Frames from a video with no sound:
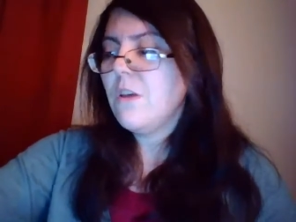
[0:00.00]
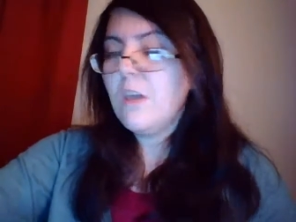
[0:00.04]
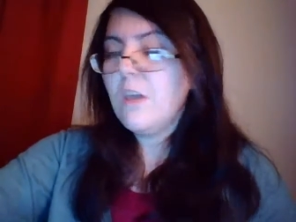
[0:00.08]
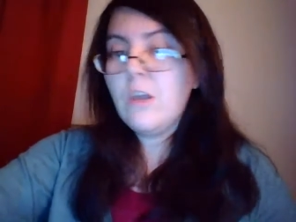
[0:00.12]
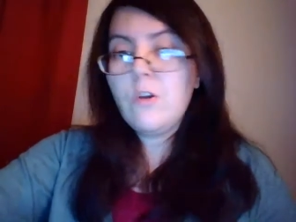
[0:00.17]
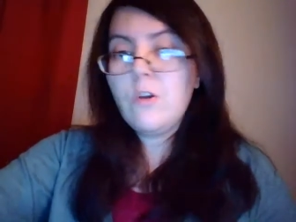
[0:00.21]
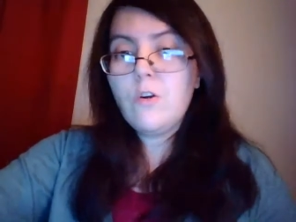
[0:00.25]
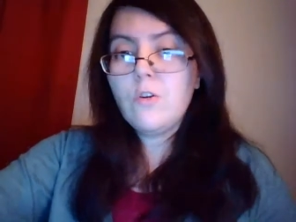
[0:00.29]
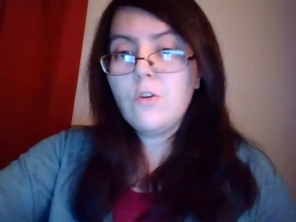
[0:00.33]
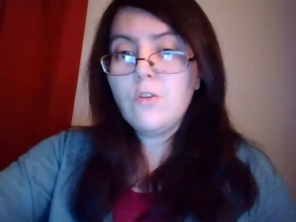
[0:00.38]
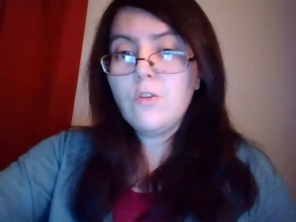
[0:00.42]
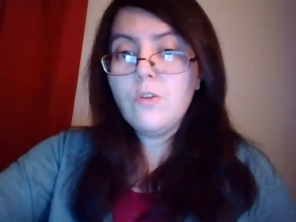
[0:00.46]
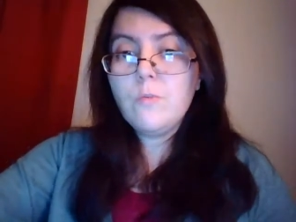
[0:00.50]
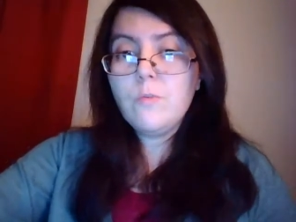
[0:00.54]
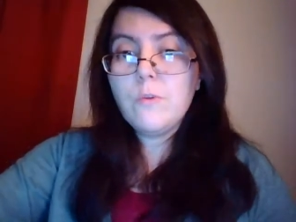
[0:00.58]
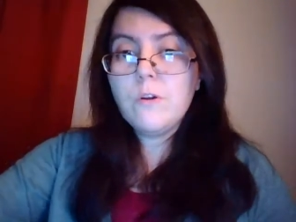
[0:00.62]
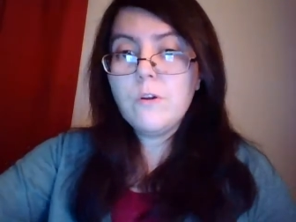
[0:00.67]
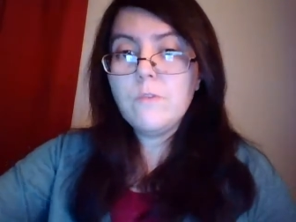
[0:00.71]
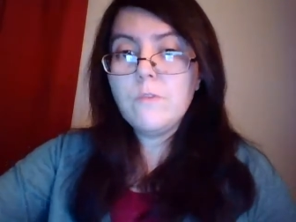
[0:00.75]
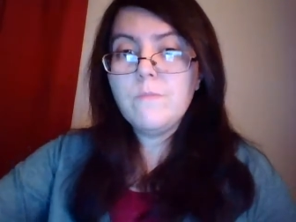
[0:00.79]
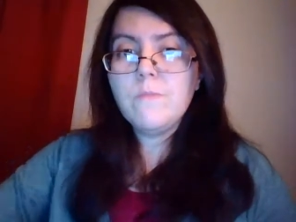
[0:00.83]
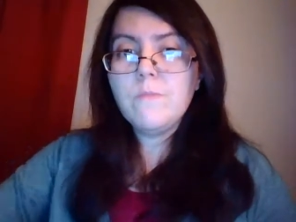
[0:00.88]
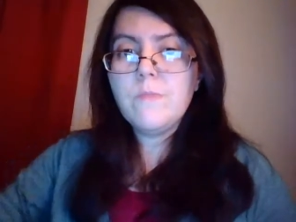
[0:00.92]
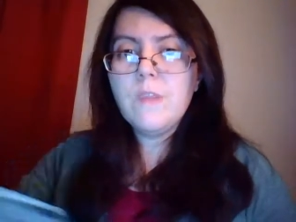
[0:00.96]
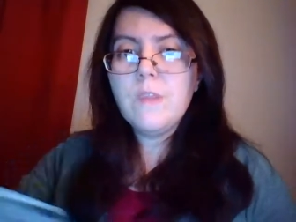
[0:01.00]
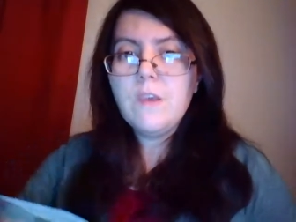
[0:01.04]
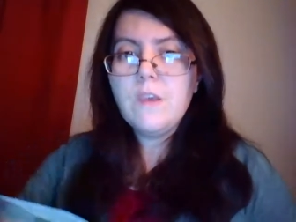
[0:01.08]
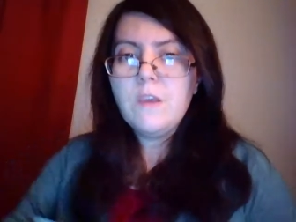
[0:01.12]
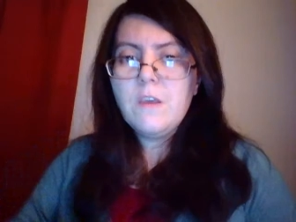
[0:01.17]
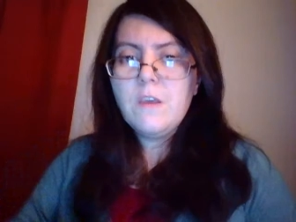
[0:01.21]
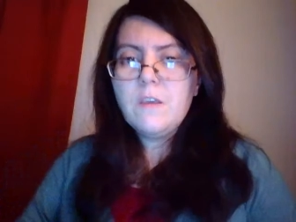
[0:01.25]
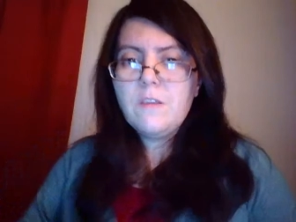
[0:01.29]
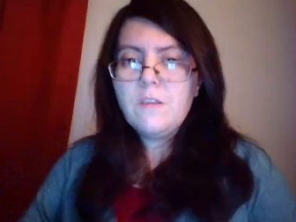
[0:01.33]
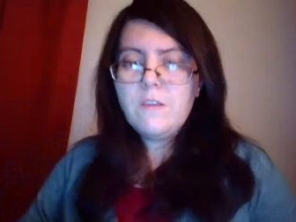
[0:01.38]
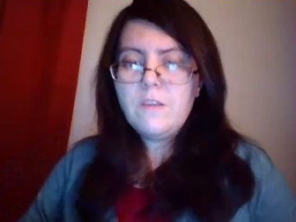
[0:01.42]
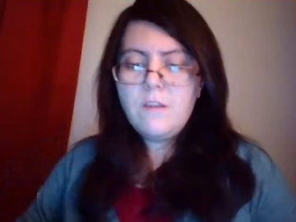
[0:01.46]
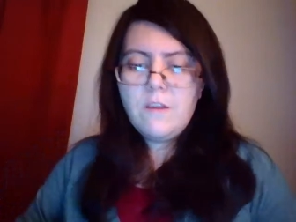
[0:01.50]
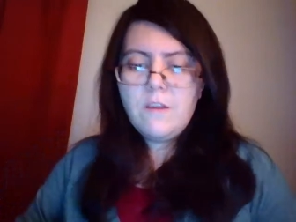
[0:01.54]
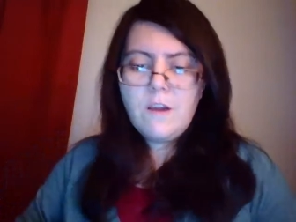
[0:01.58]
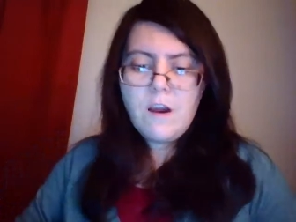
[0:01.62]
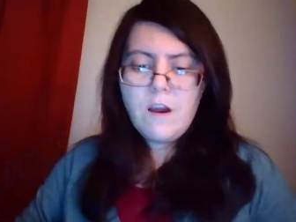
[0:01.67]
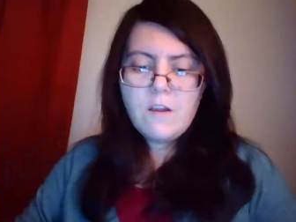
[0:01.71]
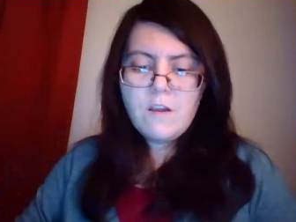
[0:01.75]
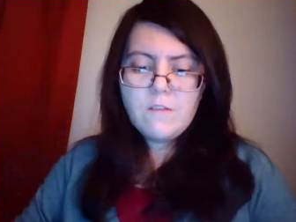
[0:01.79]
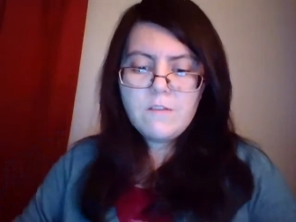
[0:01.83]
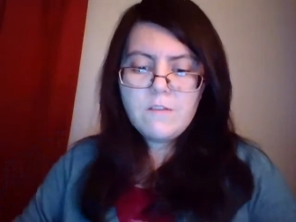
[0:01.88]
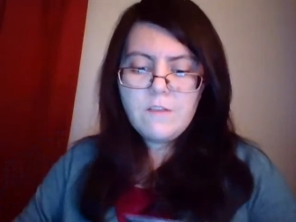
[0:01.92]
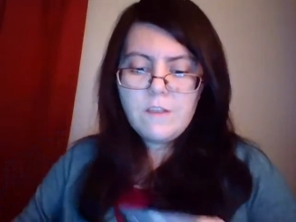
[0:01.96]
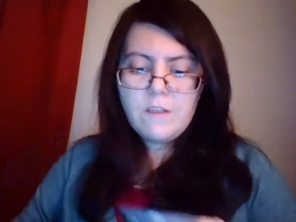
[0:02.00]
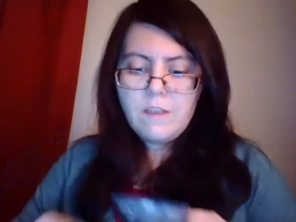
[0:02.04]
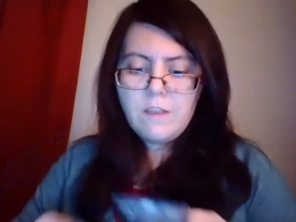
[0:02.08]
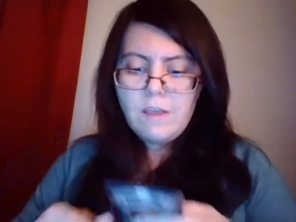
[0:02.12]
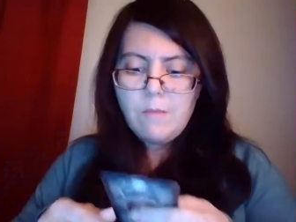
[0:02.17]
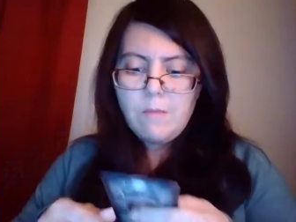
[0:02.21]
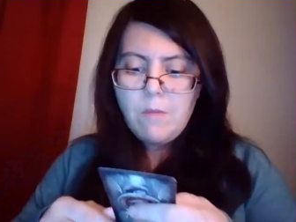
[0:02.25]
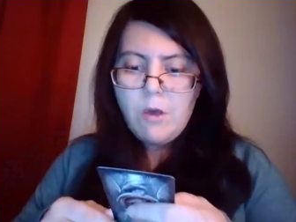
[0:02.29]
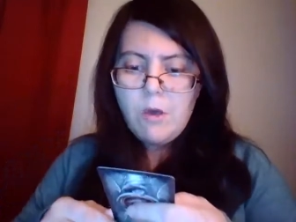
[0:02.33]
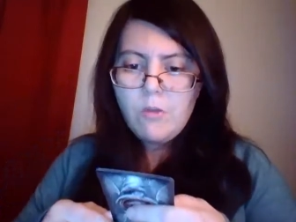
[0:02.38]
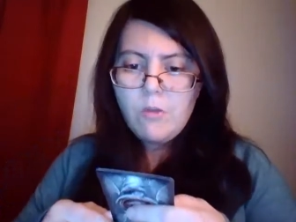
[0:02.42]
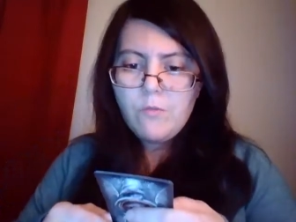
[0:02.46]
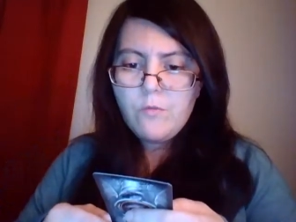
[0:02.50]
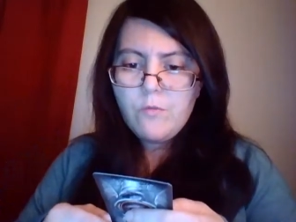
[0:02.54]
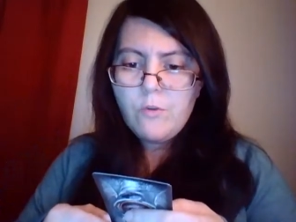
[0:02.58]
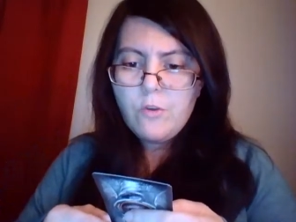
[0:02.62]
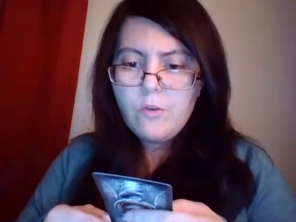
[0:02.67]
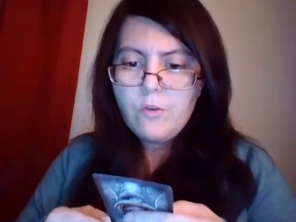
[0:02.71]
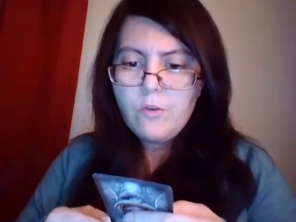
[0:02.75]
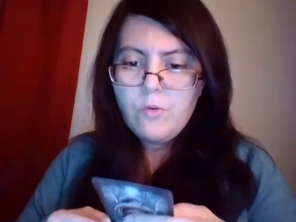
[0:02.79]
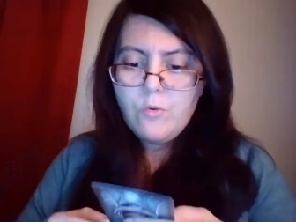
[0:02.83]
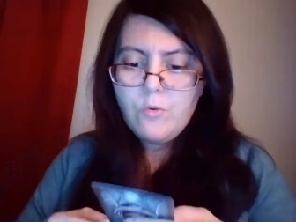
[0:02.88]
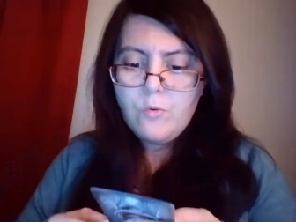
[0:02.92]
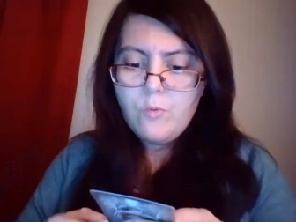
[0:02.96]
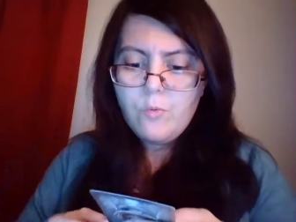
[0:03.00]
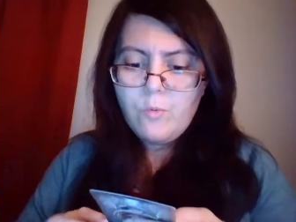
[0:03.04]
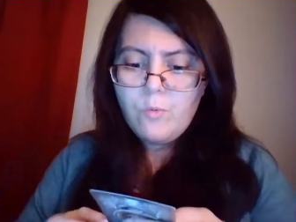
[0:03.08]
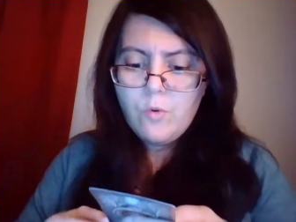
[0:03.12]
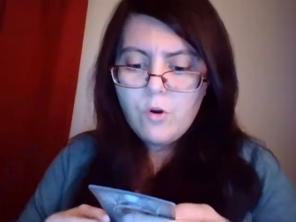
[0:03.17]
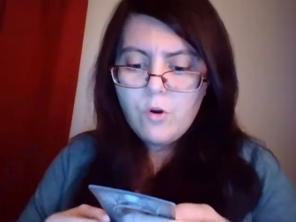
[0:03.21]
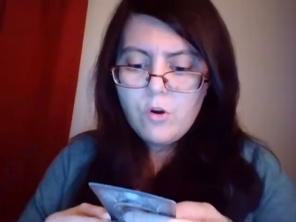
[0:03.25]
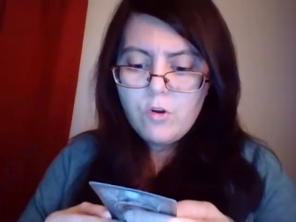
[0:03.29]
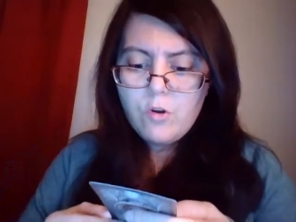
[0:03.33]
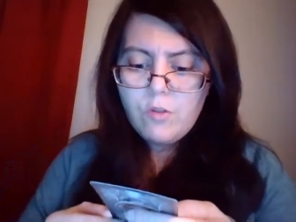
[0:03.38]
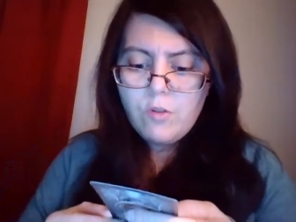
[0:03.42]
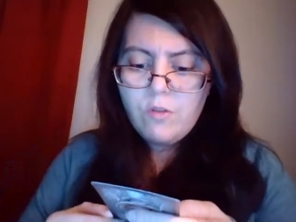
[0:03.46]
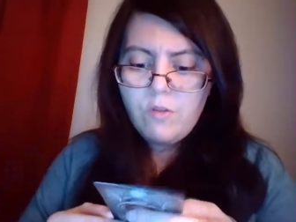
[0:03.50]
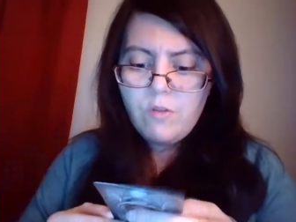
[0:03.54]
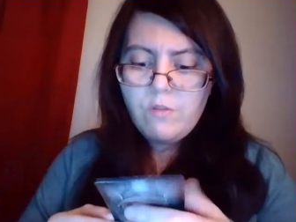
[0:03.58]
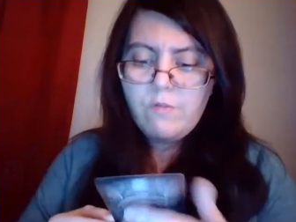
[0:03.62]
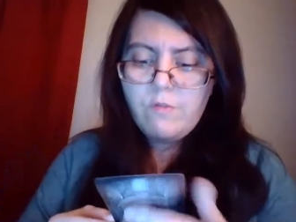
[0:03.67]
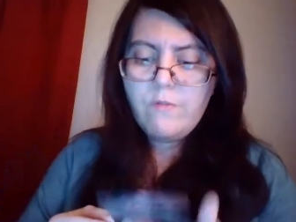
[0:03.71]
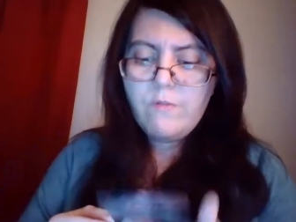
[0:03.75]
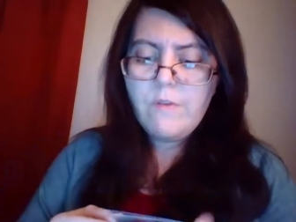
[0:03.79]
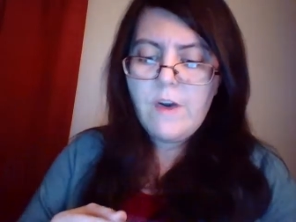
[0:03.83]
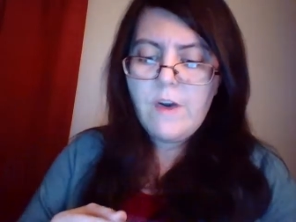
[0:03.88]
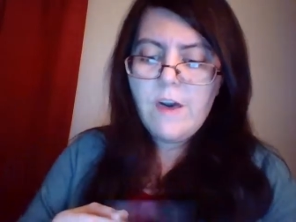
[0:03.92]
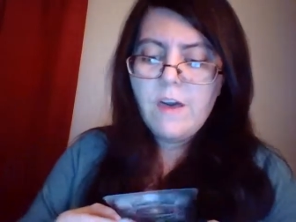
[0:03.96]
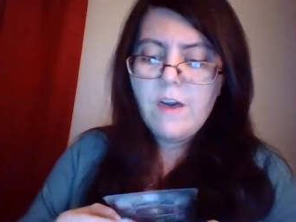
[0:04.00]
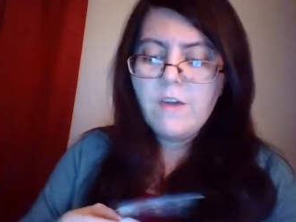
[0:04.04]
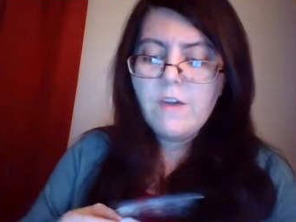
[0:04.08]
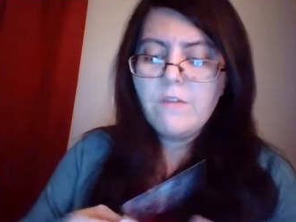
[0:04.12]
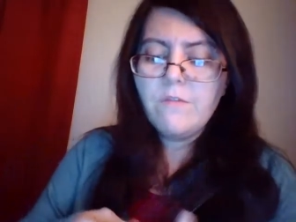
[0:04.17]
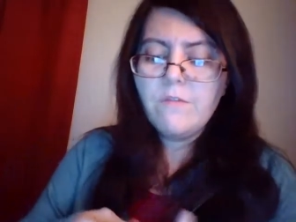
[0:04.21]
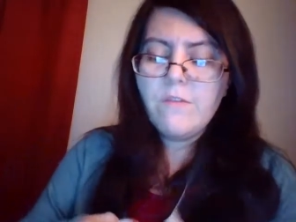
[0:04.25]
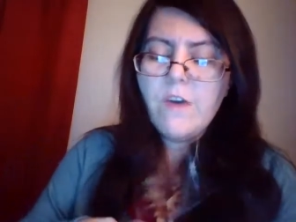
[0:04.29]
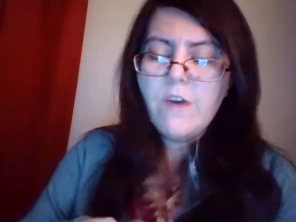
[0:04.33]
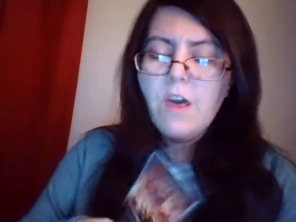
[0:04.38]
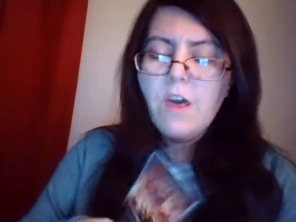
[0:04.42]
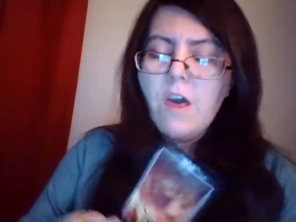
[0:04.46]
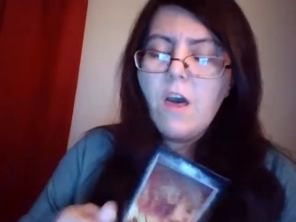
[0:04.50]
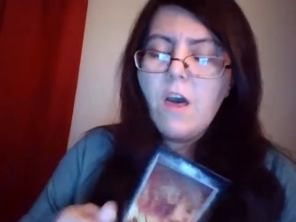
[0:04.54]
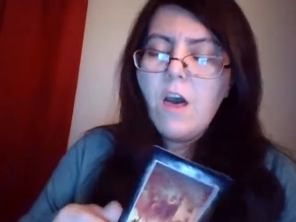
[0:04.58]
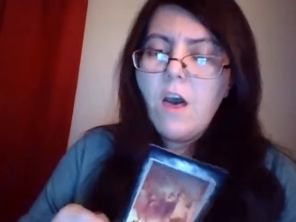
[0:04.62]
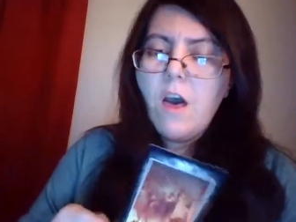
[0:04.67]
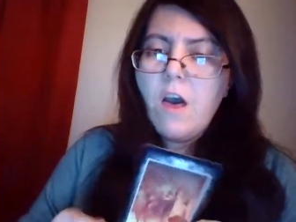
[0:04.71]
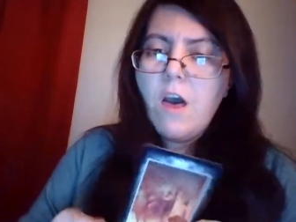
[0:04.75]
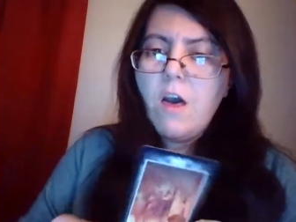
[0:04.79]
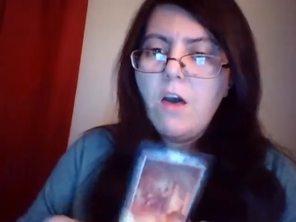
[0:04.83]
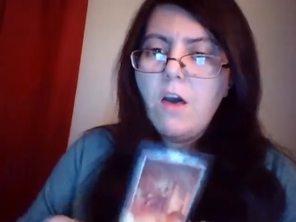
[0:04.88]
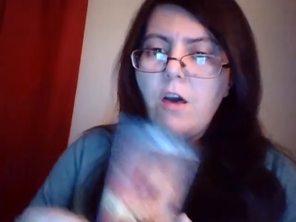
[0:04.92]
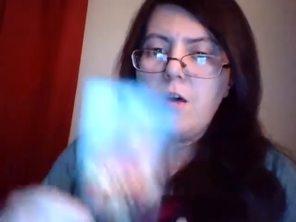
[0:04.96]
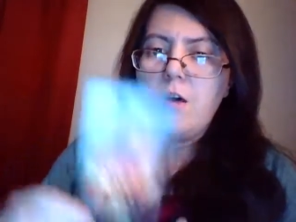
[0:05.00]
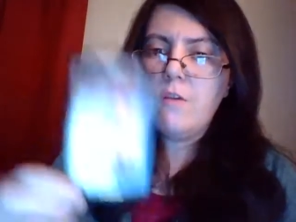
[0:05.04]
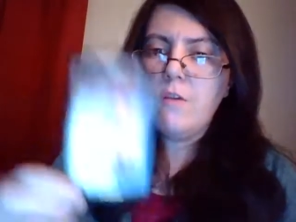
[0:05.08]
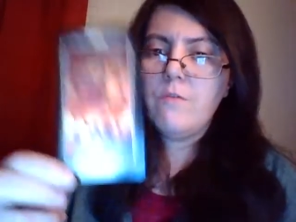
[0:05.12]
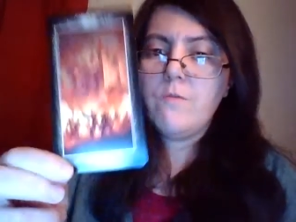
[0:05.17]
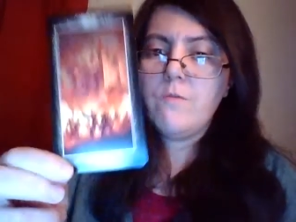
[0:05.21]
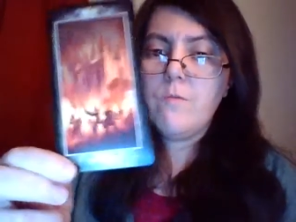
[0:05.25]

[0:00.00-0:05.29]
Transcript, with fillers: in October, the cards that came out for you were the Five of